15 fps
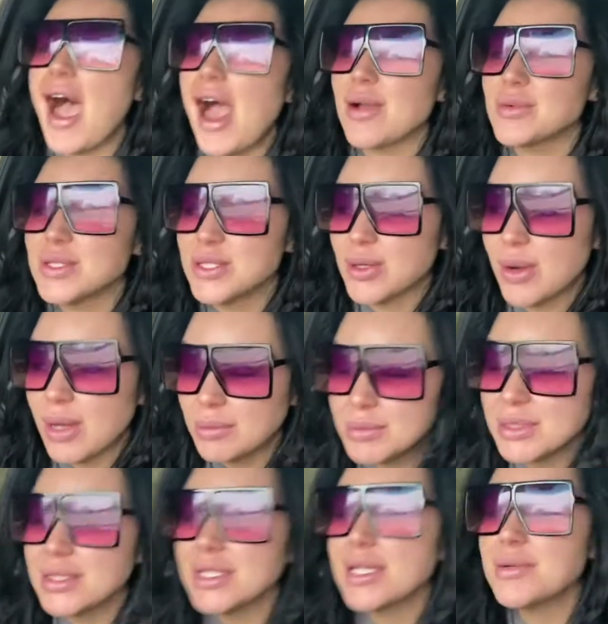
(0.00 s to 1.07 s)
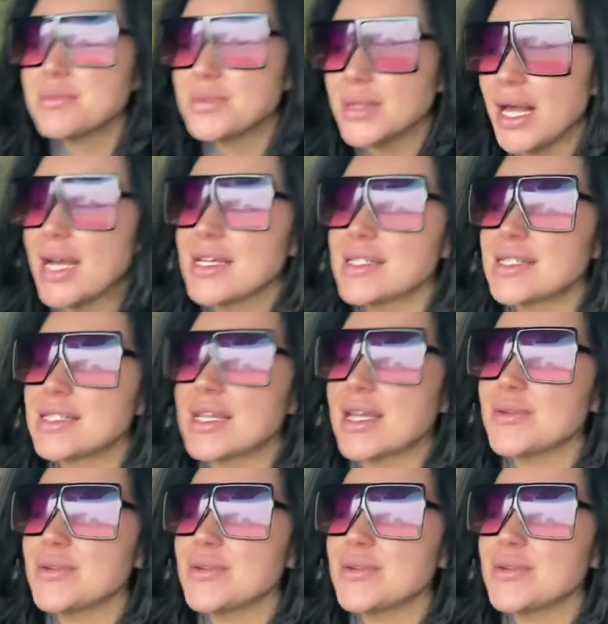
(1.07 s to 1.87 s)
I was so humbled and blessed.